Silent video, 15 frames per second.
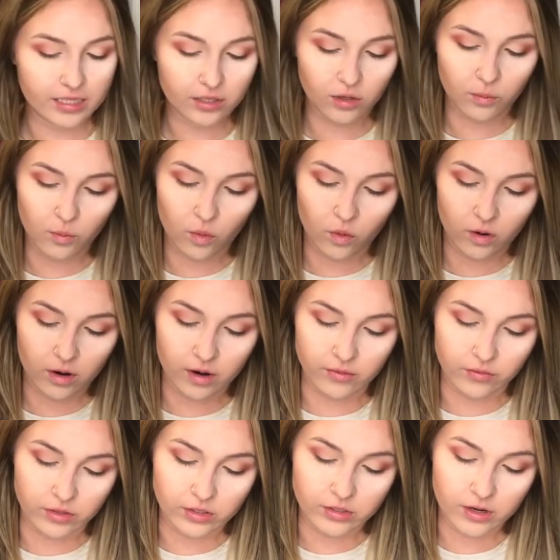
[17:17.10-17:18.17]
little more
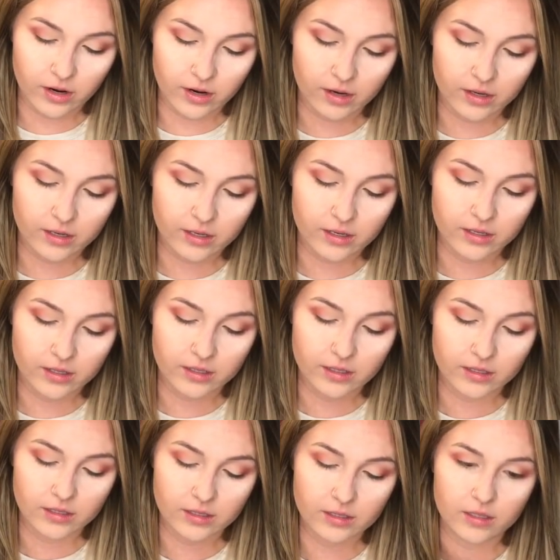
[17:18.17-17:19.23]
of the dark
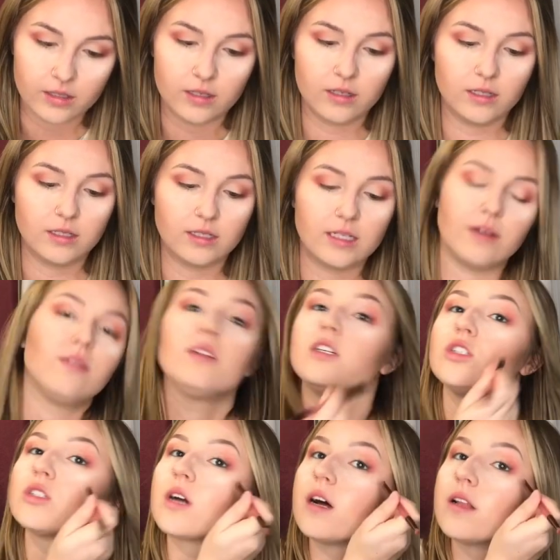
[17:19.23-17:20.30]

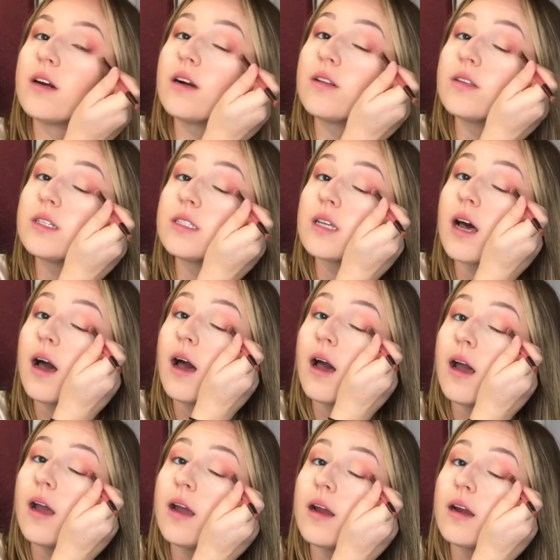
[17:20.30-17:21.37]
Devilish color on this
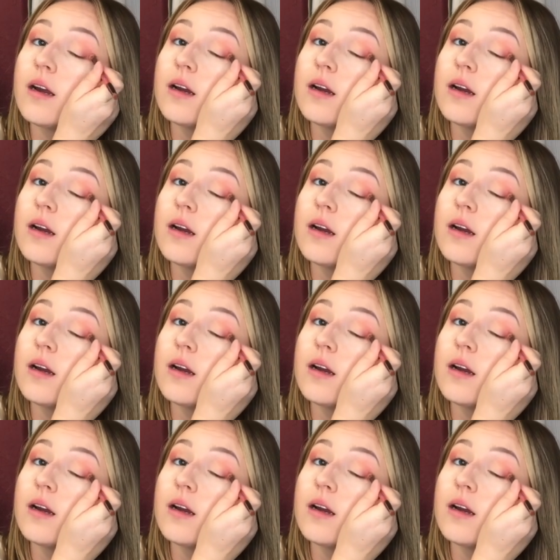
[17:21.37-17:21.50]
eye.